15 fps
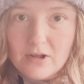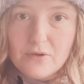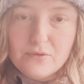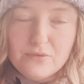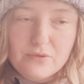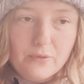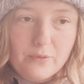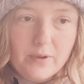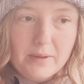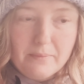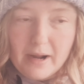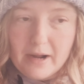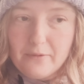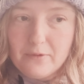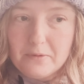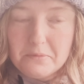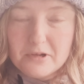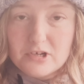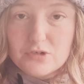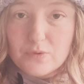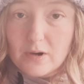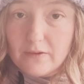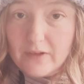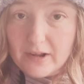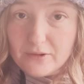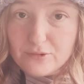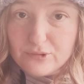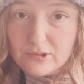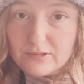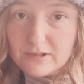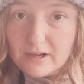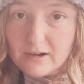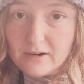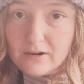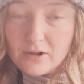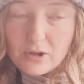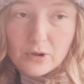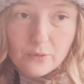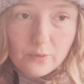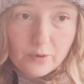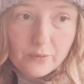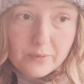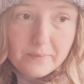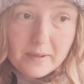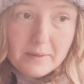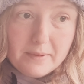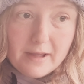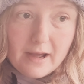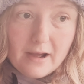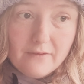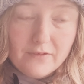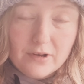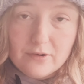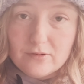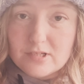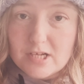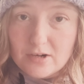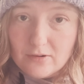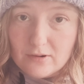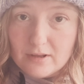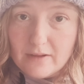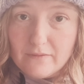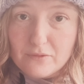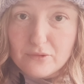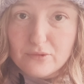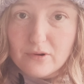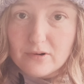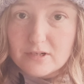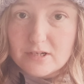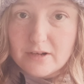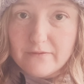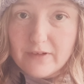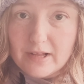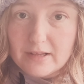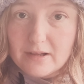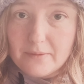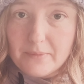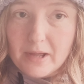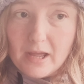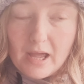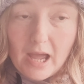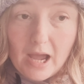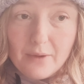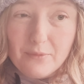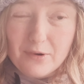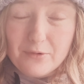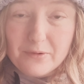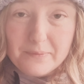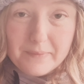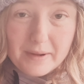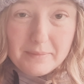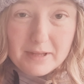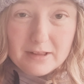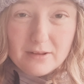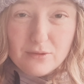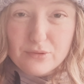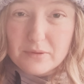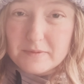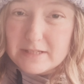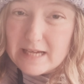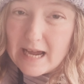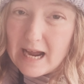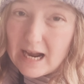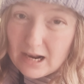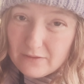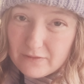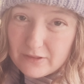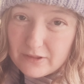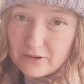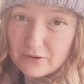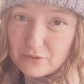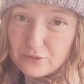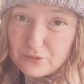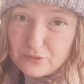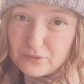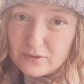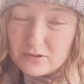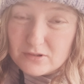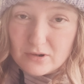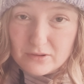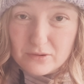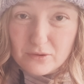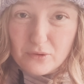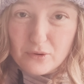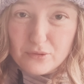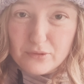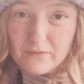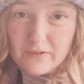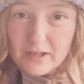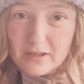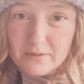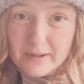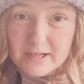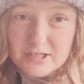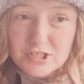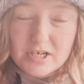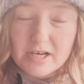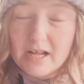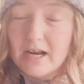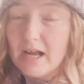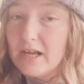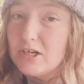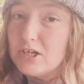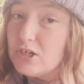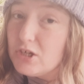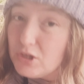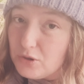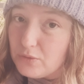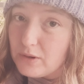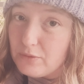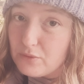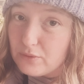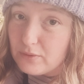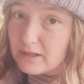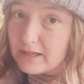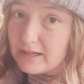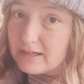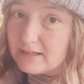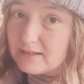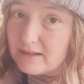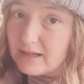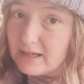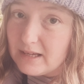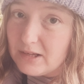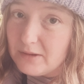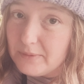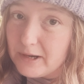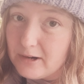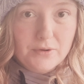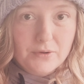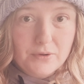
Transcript: So we would put 12 eggs in there, we would maybe have, 10 or 11 start to develop, and we would maybe lose up to half of those during the course of incubation, and I knew it was related to the incubator.